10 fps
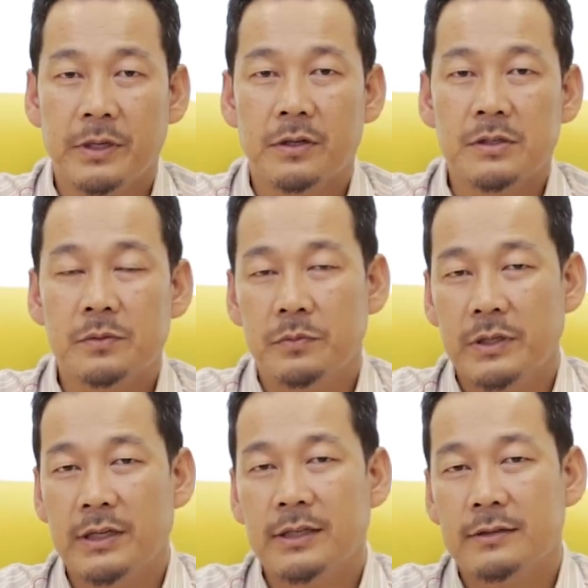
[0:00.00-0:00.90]
because
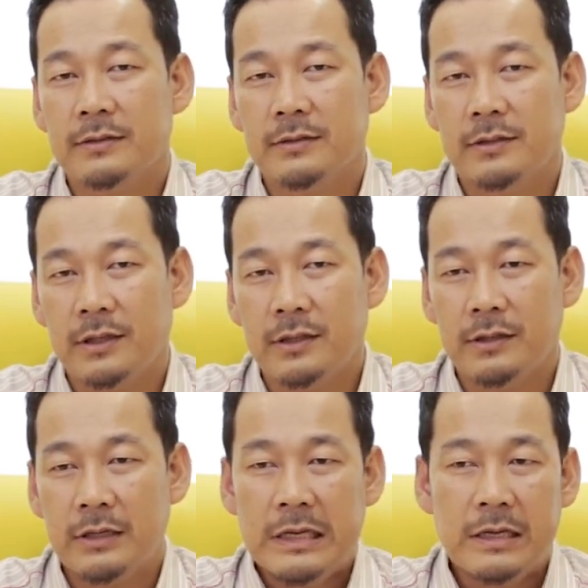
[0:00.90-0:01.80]
we need
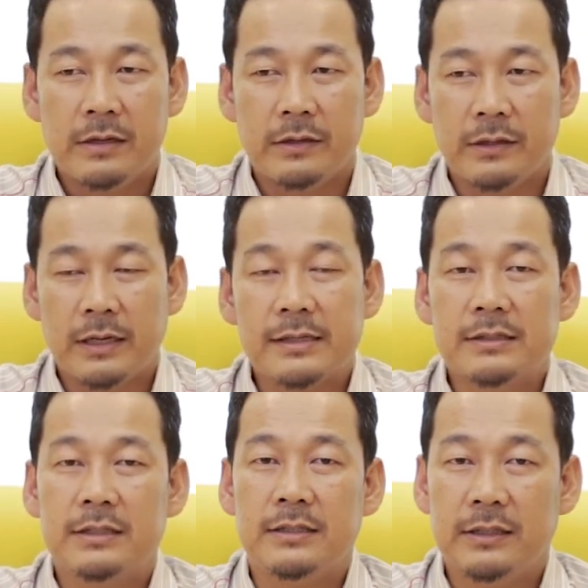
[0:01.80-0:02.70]
the
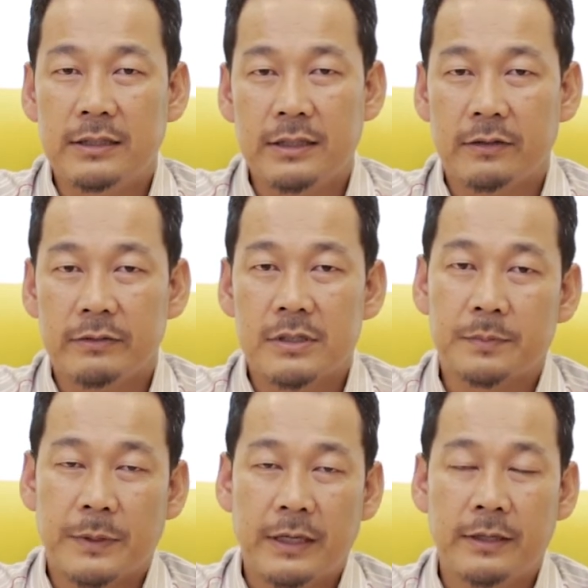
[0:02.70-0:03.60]
elasticity of the
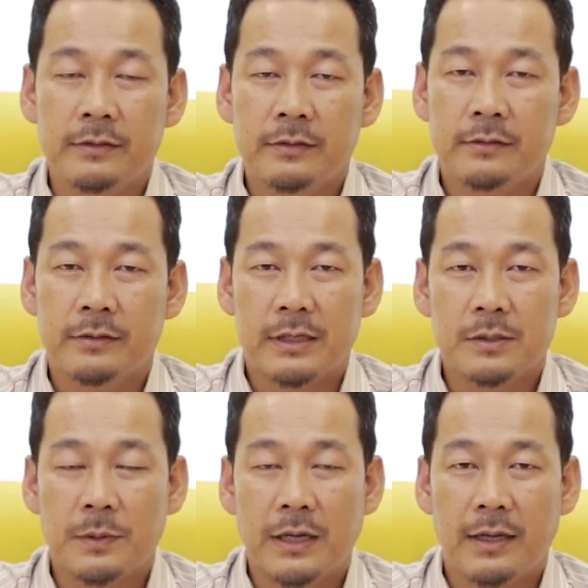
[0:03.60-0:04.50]
spine
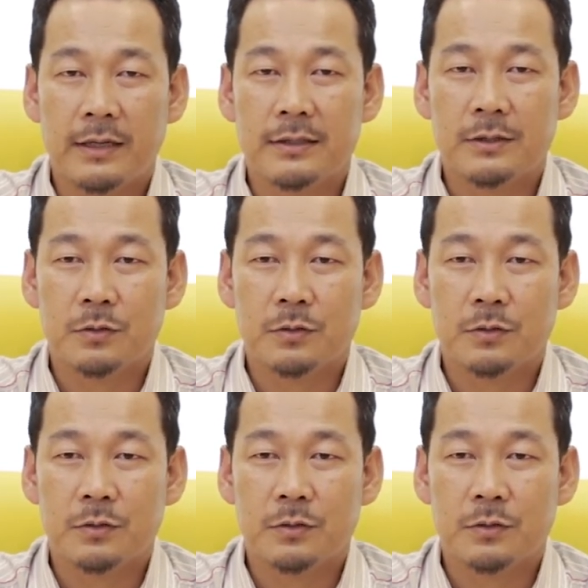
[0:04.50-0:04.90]
as well as